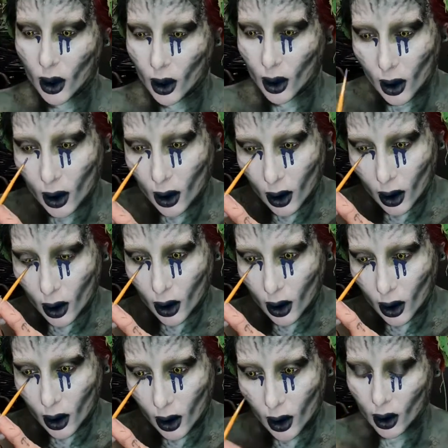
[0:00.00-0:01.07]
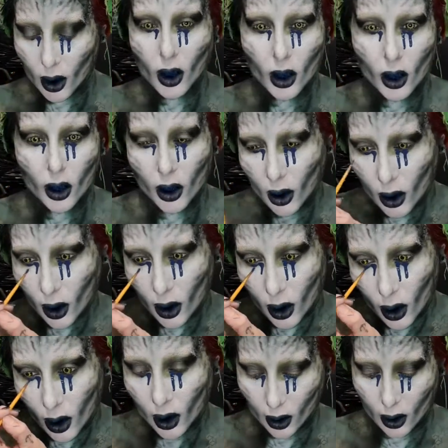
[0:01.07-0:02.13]
I tried to just do a few
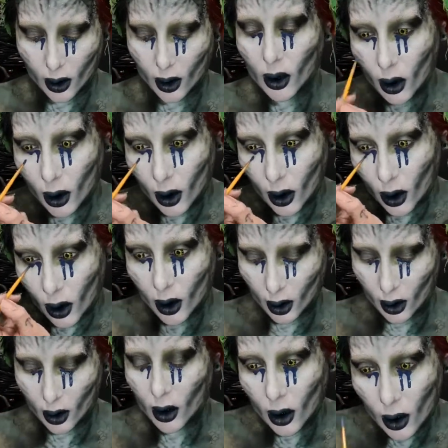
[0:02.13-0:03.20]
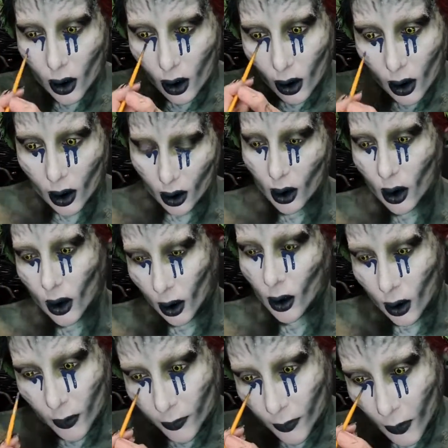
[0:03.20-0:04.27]
drops under the eye, obviously
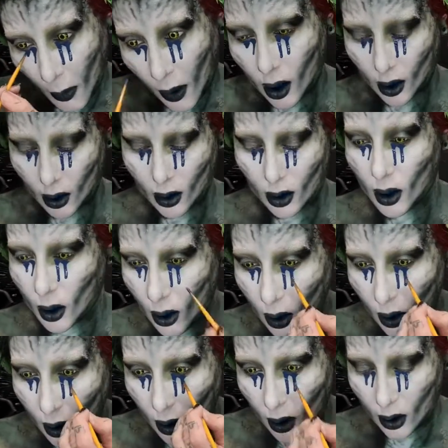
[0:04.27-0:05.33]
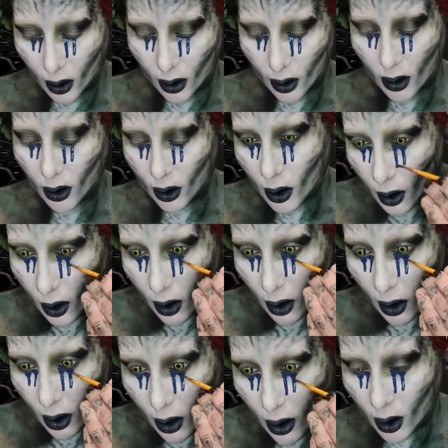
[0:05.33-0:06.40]
avoiding the eye, letting it drip
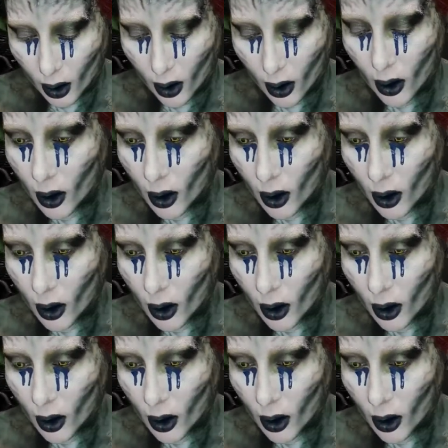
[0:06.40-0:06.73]
down as if it's